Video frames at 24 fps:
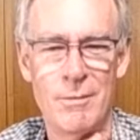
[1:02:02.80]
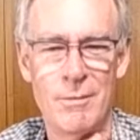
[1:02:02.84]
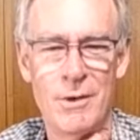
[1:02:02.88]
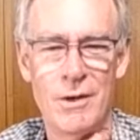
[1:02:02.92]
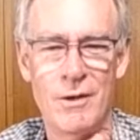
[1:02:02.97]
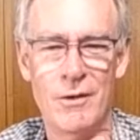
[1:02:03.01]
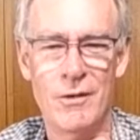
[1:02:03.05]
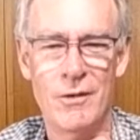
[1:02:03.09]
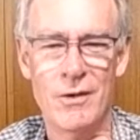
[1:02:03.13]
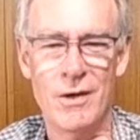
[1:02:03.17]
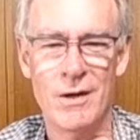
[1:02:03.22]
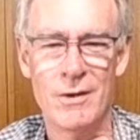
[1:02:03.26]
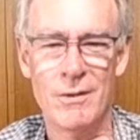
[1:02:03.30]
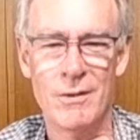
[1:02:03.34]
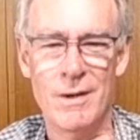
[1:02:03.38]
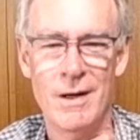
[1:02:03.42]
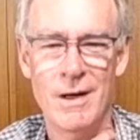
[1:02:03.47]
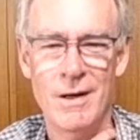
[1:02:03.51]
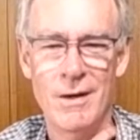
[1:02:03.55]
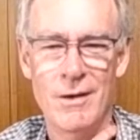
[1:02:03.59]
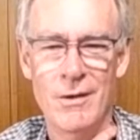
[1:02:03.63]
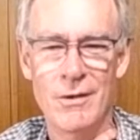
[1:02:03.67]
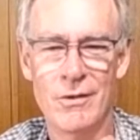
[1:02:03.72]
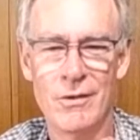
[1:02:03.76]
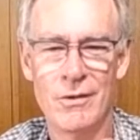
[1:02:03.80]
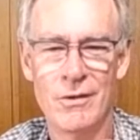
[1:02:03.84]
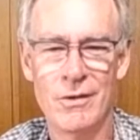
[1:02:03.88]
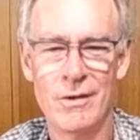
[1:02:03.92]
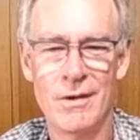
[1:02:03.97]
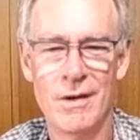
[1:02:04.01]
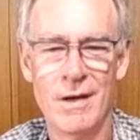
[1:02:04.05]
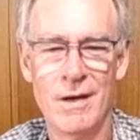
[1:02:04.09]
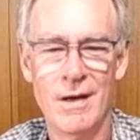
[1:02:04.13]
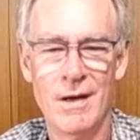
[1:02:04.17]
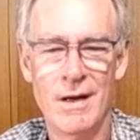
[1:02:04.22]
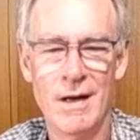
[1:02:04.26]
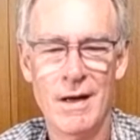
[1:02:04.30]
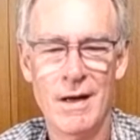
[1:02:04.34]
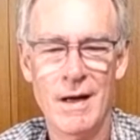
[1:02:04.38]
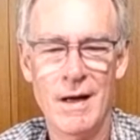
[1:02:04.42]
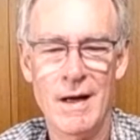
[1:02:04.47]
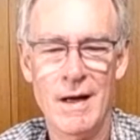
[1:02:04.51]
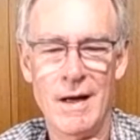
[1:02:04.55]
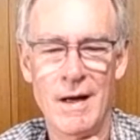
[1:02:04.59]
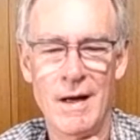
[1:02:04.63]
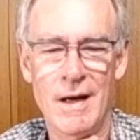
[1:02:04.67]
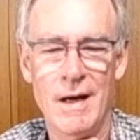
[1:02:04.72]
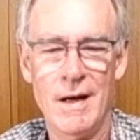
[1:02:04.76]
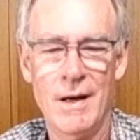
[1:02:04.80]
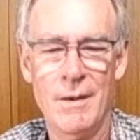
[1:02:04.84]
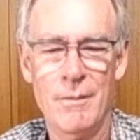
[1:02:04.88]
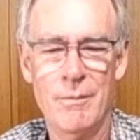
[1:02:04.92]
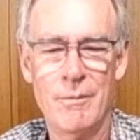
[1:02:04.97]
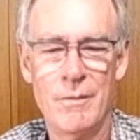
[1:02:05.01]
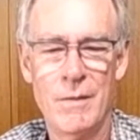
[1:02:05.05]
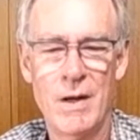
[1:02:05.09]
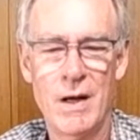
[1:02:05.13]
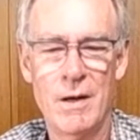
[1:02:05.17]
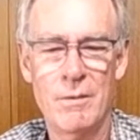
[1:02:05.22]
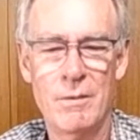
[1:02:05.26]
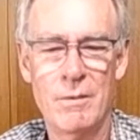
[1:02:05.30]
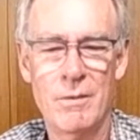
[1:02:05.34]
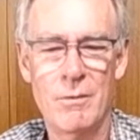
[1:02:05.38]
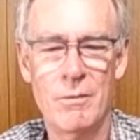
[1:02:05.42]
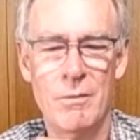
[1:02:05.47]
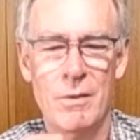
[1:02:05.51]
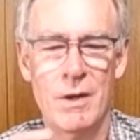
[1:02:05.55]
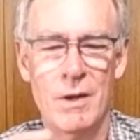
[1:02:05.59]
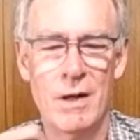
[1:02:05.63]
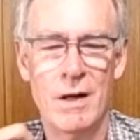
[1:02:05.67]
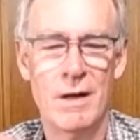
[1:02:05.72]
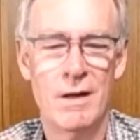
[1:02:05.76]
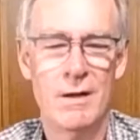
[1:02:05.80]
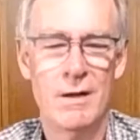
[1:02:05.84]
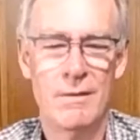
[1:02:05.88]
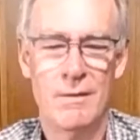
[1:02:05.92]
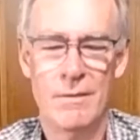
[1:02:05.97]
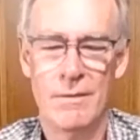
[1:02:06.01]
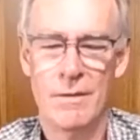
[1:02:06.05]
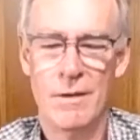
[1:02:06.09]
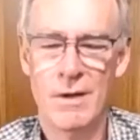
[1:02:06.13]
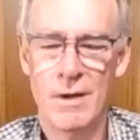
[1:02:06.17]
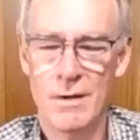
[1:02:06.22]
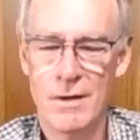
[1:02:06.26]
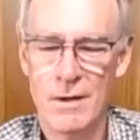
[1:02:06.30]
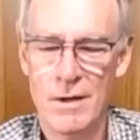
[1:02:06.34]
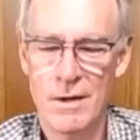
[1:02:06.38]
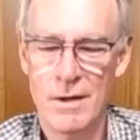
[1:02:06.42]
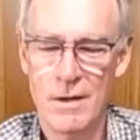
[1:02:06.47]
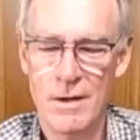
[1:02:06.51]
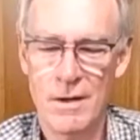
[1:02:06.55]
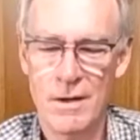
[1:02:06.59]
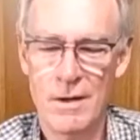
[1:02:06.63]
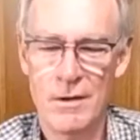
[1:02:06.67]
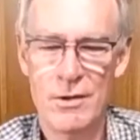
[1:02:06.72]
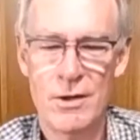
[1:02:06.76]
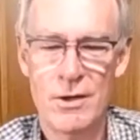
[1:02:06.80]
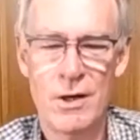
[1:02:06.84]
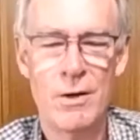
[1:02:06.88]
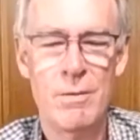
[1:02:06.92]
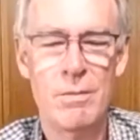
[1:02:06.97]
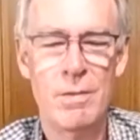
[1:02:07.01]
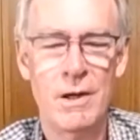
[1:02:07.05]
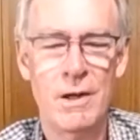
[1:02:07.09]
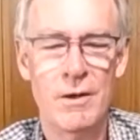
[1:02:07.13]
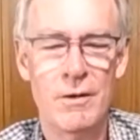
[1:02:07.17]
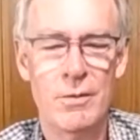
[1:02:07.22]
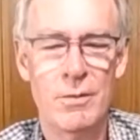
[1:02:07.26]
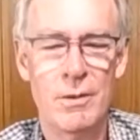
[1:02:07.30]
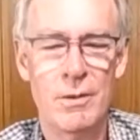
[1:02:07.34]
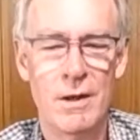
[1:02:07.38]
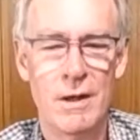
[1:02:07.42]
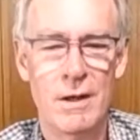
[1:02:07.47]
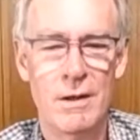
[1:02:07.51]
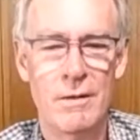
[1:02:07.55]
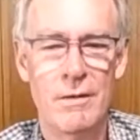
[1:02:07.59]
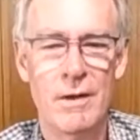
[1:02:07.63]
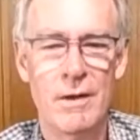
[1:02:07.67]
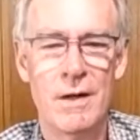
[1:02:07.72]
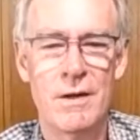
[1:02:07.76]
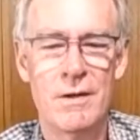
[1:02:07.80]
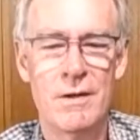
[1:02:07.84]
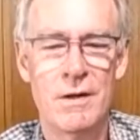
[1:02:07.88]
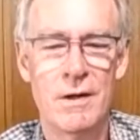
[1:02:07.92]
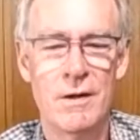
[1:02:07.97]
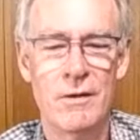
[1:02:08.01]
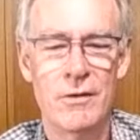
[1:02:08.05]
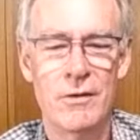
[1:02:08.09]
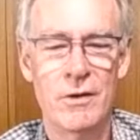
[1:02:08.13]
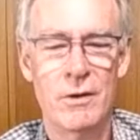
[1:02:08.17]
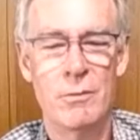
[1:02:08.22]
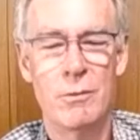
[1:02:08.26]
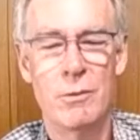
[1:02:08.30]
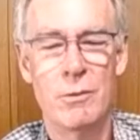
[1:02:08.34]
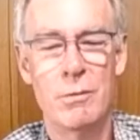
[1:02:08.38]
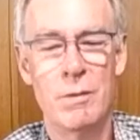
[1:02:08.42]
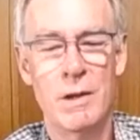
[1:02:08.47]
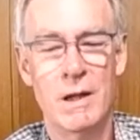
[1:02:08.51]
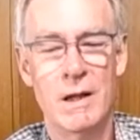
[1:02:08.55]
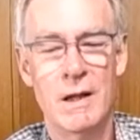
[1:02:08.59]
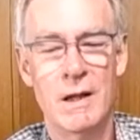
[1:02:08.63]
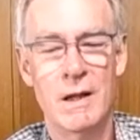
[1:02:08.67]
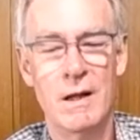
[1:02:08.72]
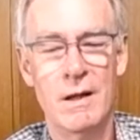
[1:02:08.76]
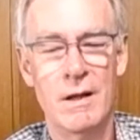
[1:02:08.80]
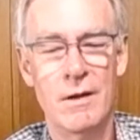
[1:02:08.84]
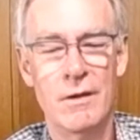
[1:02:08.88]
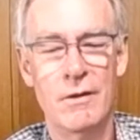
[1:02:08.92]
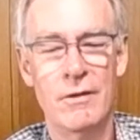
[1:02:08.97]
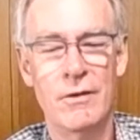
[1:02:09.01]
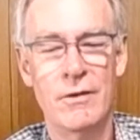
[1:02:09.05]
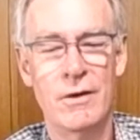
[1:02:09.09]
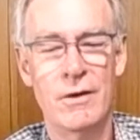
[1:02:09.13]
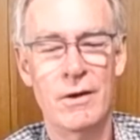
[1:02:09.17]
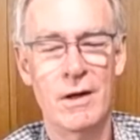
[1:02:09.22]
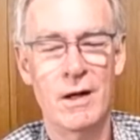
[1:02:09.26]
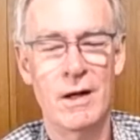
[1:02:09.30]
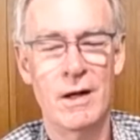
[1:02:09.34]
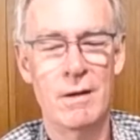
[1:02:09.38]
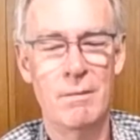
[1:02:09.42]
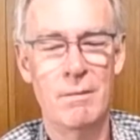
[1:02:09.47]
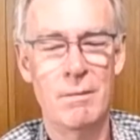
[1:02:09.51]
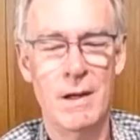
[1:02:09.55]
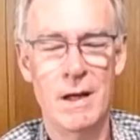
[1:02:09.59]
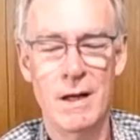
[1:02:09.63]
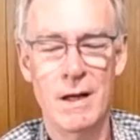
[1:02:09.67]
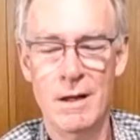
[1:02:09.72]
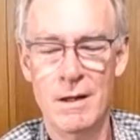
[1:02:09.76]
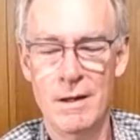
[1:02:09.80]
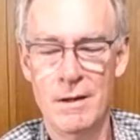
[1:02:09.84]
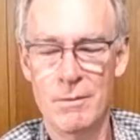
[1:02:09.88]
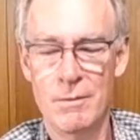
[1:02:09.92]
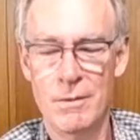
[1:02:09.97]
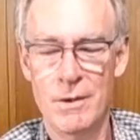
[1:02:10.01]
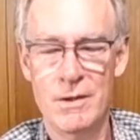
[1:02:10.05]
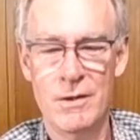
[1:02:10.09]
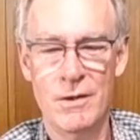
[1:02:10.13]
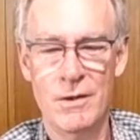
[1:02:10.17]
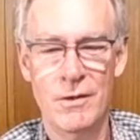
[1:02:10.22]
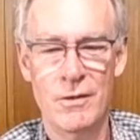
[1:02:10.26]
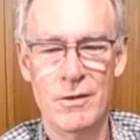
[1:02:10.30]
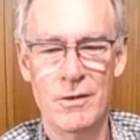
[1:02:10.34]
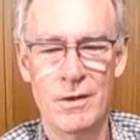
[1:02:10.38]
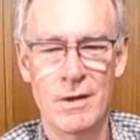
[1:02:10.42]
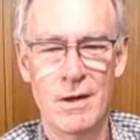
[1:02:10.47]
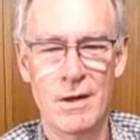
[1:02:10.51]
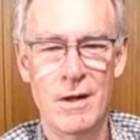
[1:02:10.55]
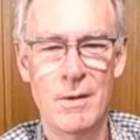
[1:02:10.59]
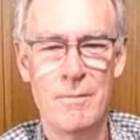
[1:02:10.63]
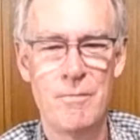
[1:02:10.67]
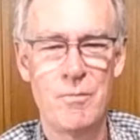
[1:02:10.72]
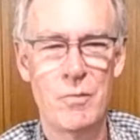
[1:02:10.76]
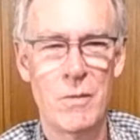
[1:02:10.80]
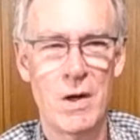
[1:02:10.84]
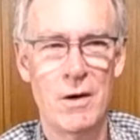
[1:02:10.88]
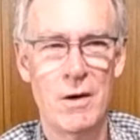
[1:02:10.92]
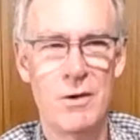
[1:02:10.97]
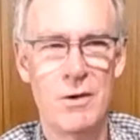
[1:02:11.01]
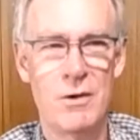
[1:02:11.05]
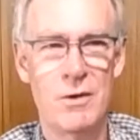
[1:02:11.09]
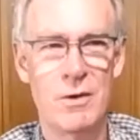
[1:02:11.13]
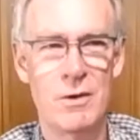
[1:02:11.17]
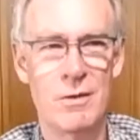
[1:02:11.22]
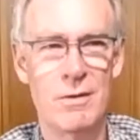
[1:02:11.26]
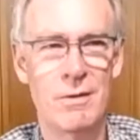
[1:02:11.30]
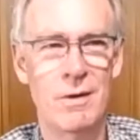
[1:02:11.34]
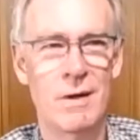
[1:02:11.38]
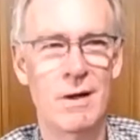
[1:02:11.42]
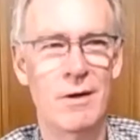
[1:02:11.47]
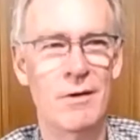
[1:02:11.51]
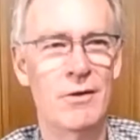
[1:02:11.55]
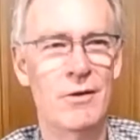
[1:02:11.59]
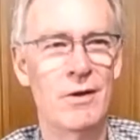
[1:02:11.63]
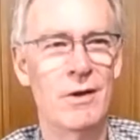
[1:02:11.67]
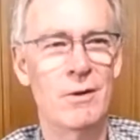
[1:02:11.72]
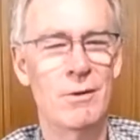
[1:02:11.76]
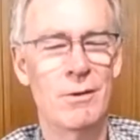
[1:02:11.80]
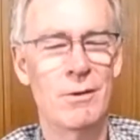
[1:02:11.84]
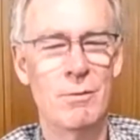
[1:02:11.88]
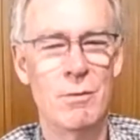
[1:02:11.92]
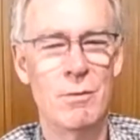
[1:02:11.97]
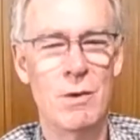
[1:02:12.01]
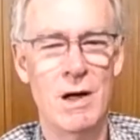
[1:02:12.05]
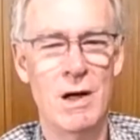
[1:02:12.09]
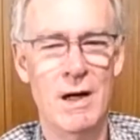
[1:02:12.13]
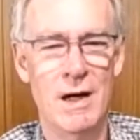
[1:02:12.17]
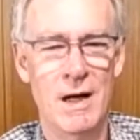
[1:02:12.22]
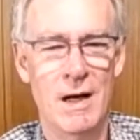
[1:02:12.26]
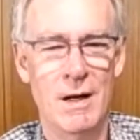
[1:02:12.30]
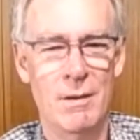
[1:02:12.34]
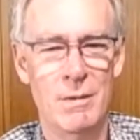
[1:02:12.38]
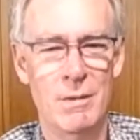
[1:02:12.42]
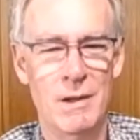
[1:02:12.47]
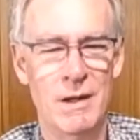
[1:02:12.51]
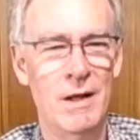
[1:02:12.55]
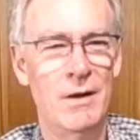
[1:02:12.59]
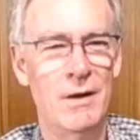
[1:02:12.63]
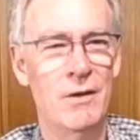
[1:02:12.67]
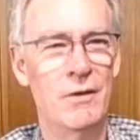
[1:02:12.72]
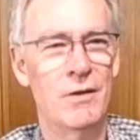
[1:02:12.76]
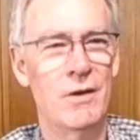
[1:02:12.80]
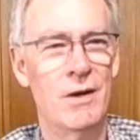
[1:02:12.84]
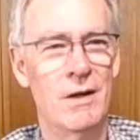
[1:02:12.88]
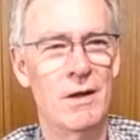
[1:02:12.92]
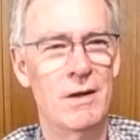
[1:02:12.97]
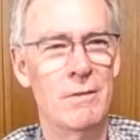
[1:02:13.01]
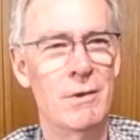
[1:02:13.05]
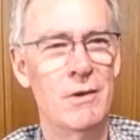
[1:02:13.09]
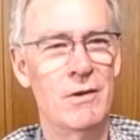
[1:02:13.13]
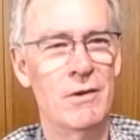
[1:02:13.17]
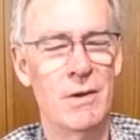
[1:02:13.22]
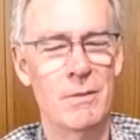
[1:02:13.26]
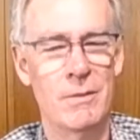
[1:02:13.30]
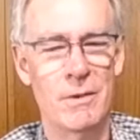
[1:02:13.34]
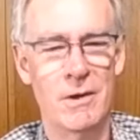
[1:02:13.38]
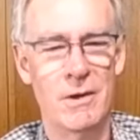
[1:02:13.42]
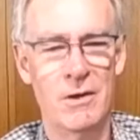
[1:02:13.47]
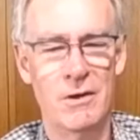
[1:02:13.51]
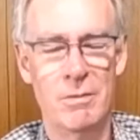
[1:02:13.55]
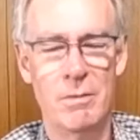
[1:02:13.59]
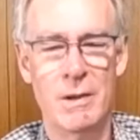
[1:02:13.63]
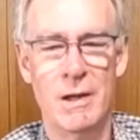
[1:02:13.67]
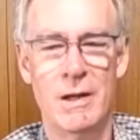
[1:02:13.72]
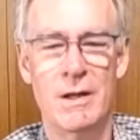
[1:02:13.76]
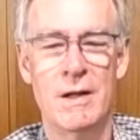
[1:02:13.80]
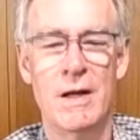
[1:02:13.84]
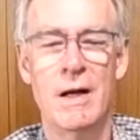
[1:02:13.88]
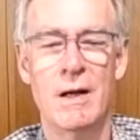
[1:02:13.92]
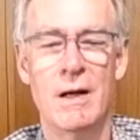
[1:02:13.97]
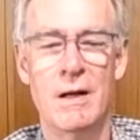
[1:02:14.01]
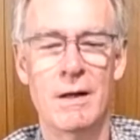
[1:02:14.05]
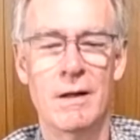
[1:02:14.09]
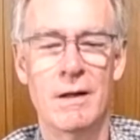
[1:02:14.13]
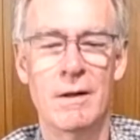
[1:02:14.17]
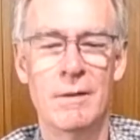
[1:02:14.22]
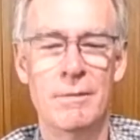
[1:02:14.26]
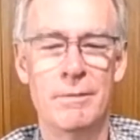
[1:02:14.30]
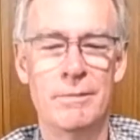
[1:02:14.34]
New South Wales. And we're going to, the showpiece wine of that tasting will be Cullen's Diana Madeline, which is, I shouldn't really single wine out, but that's going to be something spectacular.